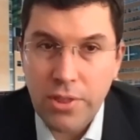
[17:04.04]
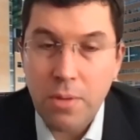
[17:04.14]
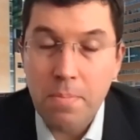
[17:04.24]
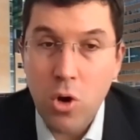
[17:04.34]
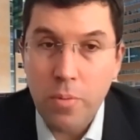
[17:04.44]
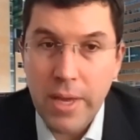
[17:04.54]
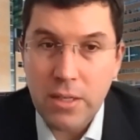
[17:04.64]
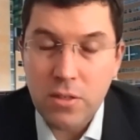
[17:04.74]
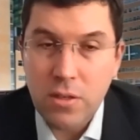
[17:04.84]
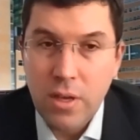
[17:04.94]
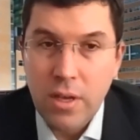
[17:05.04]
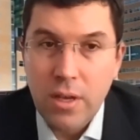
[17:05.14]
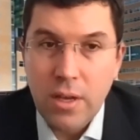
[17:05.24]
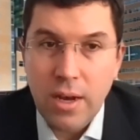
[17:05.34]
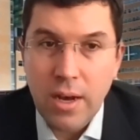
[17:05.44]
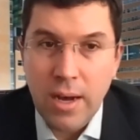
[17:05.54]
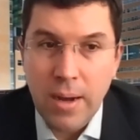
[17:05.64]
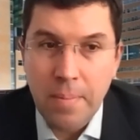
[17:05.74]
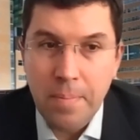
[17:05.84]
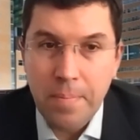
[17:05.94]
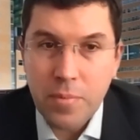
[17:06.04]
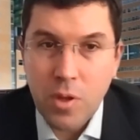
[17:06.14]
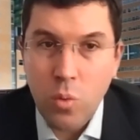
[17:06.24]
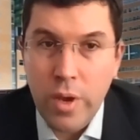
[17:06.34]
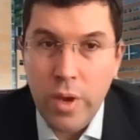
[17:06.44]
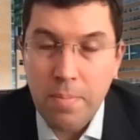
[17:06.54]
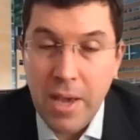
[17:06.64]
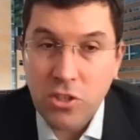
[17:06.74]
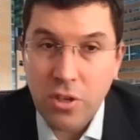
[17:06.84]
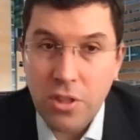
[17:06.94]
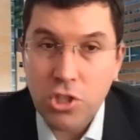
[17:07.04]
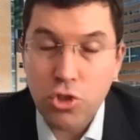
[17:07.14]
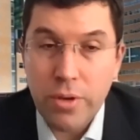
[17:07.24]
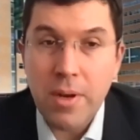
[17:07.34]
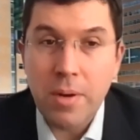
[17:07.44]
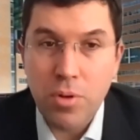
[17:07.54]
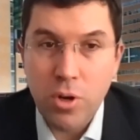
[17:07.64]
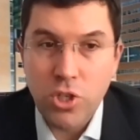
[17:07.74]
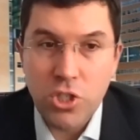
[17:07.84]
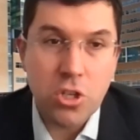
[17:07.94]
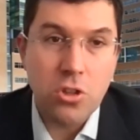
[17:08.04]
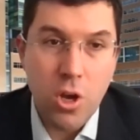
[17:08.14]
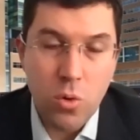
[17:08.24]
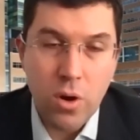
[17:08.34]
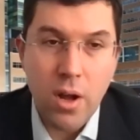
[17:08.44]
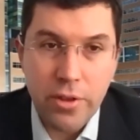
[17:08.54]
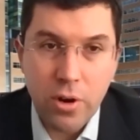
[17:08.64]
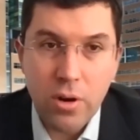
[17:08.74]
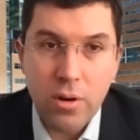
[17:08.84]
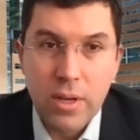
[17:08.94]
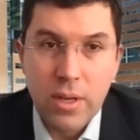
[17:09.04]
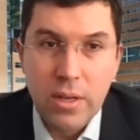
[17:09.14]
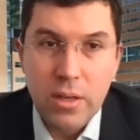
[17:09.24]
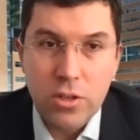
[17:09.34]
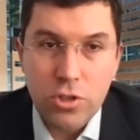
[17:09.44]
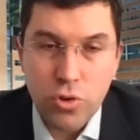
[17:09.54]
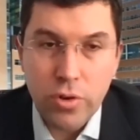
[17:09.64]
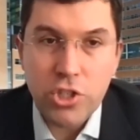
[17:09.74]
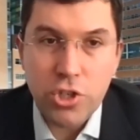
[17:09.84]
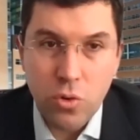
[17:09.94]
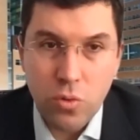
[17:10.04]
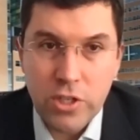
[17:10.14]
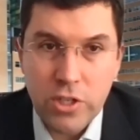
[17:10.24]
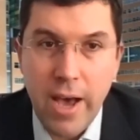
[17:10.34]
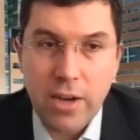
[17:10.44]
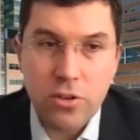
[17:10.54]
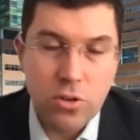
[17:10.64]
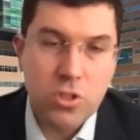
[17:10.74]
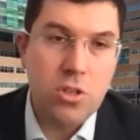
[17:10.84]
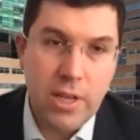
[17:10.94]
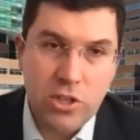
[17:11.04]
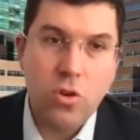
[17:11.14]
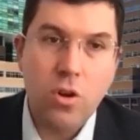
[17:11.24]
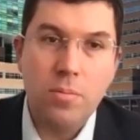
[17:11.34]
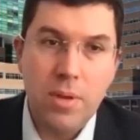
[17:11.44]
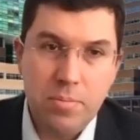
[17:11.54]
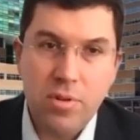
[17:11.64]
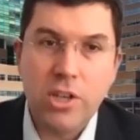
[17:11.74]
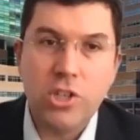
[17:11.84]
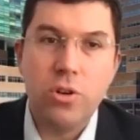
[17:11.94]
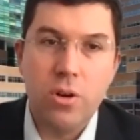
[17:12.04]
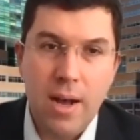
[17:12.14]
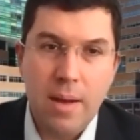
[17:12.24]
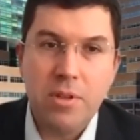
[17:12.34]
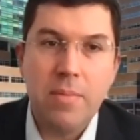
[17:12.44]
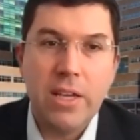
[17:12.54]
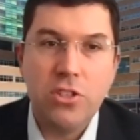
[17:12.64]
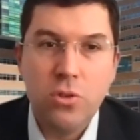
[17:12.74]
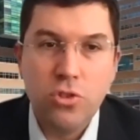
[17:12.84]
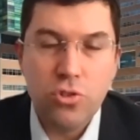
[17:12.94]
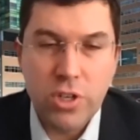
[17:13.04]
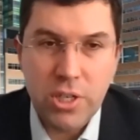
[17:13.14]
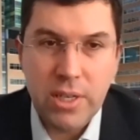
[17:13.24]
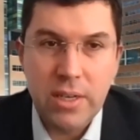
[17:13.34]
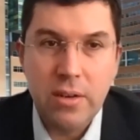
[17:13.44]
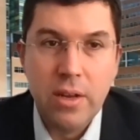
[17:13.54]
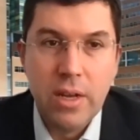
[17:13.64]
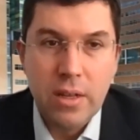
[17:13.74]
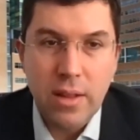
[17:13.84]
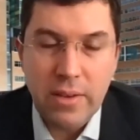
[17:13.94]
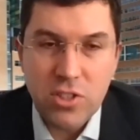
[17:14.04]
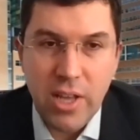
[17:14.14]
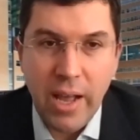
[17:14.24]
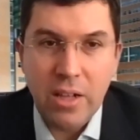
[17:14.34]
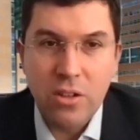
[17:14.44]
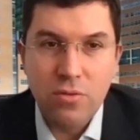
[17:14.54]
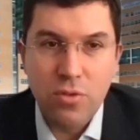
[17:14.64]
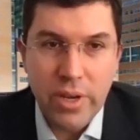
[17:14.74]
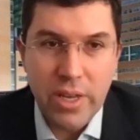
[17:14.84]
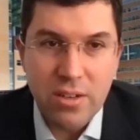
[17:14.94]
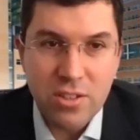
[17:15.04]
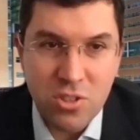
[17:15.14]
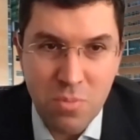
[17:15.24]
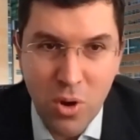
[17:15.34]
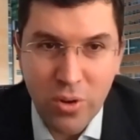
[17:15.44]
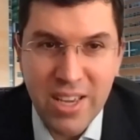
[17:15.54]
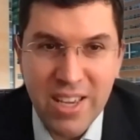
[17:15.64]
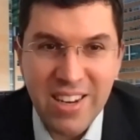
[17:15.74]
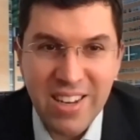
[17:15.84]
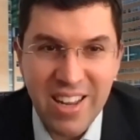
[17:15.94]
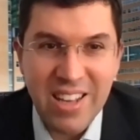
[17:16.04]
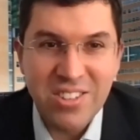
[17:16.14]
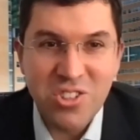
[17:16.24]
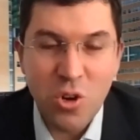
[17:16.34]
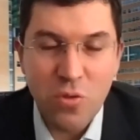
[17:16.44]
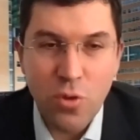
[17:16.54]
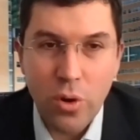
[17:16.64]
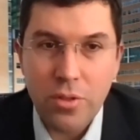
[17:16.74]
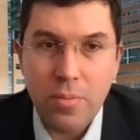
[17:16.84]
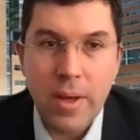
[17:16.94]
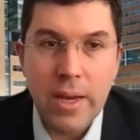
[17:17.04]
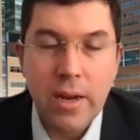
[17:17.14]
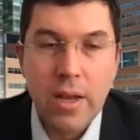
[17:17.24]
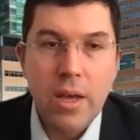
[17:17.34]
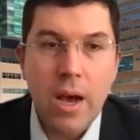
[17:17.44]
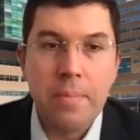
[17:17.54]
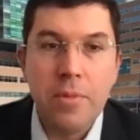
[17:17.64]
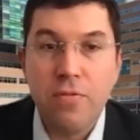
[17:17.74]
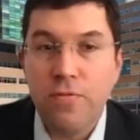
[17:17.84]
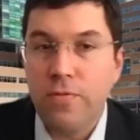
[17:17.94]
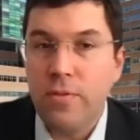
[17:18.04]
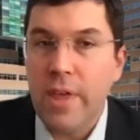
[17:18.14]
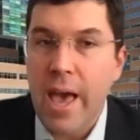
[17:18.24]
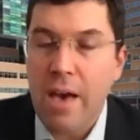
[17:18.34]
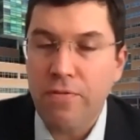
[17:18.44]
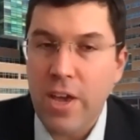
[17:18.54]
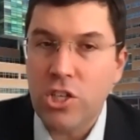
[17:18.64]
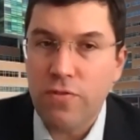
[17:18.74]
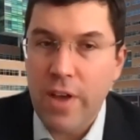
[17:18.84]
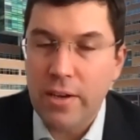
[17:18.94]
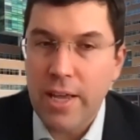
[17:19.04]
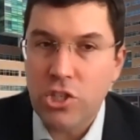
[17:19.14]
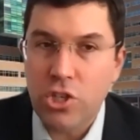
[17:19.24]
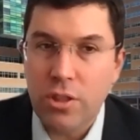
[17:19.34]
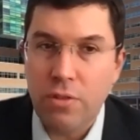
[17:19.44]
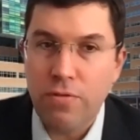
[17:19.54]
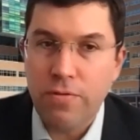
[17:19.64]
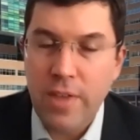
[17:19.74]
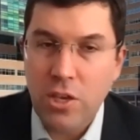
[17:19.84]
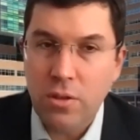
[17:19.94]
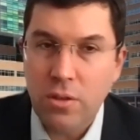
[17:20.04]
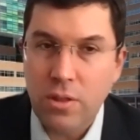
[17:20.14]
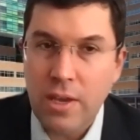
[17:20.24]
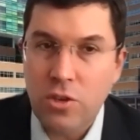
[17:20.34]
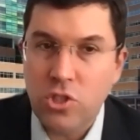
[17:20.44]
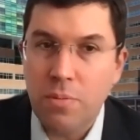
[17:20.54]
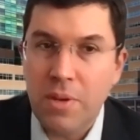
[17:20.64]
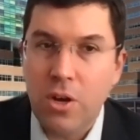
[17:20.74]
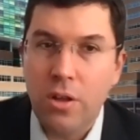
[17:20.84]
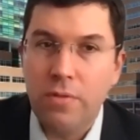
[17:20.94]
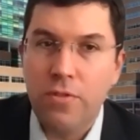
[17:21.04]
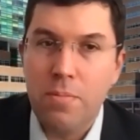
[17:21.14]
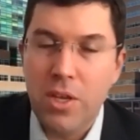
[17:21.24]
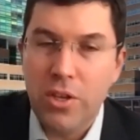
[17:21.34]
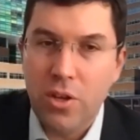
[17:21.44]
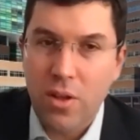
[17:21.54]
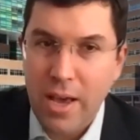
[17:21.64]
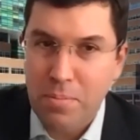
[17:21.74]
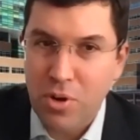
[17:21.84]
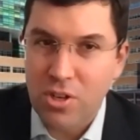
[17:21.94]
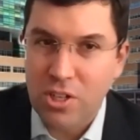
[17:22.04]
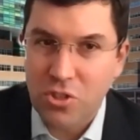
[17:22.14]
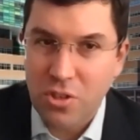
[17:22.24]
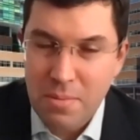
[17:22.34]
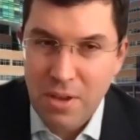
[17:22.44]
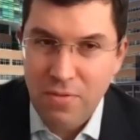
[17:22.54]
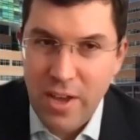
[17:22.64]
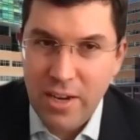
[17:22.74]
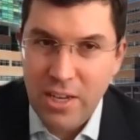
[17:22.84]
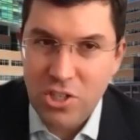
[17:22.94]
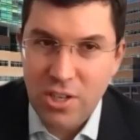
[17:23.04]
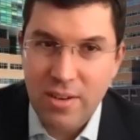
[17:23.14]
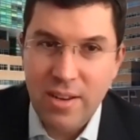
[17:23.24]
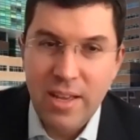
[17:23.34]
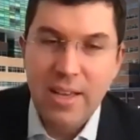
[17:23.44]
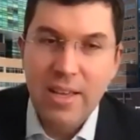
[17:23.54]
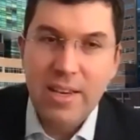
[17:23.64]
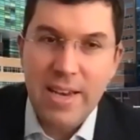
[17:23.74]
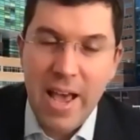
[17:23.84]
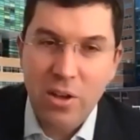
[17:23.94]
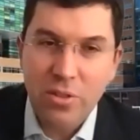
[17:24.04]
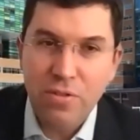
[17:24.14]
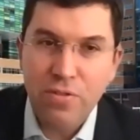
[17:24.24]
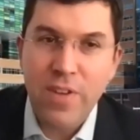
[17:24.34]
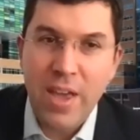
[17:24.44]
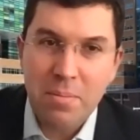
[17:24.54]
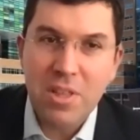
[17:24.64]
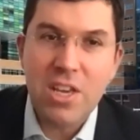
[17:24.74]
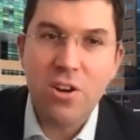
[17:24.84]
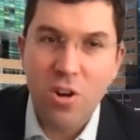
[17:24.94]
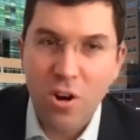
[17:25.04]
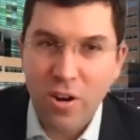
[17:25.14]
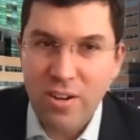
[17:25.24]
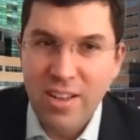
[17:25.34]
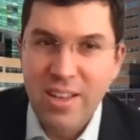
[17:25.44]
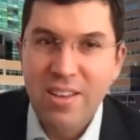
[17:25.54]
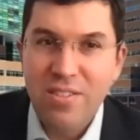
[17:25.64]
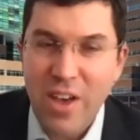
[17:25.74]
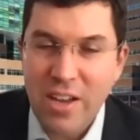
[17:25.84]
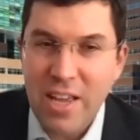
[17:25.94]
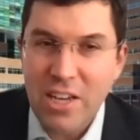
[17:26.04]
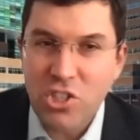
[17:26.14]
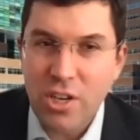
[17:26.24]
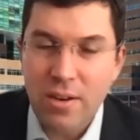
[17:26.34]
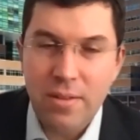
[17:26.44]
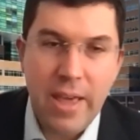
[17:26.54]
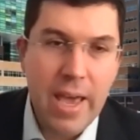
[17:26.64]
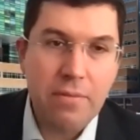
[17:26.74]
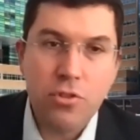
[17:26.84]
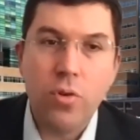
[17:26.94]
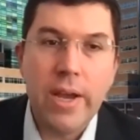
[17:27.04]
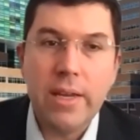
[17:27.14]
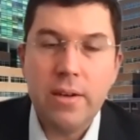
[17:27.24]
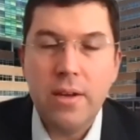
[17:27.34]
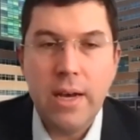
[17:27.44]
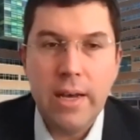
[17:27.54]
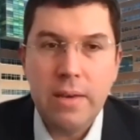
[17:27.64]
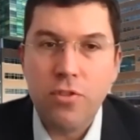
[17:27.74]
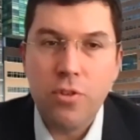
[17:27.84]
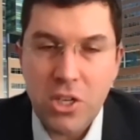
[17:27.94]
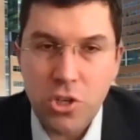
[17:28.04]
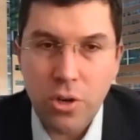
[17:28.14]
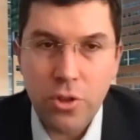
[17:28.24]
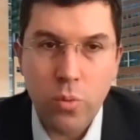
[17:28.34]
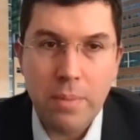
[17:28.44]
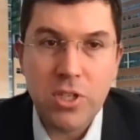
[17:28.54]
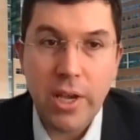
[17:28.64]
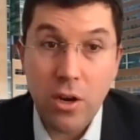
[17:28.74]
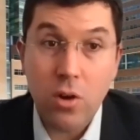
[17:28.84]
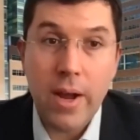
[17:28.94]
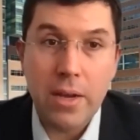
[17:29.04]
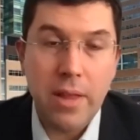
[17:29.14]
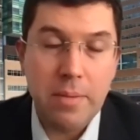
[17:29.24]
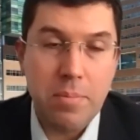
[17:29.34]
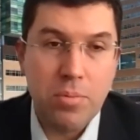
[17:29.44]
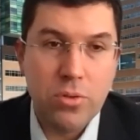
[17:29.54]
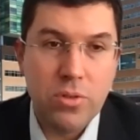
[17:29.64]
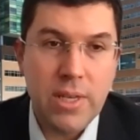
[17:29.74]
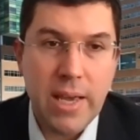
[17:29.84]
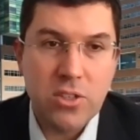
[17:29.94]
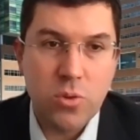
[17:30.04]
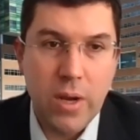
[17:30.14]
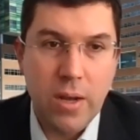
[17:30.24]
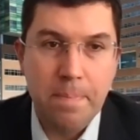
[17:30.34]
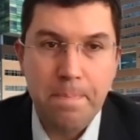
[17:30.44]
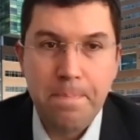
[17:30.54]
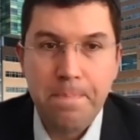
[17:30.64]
At the moment, the treatment approach is to lower other traditional risk factors: cholesterol, blood pressure, optimize nutrition, lifestyle, avoid smoking, and so forth. But the FH Foundation, they used to be called the Familial Hypercholesterolemia Foundation. Now the Family Heart Foundation, they have great information on their website around lipoprotein A as well.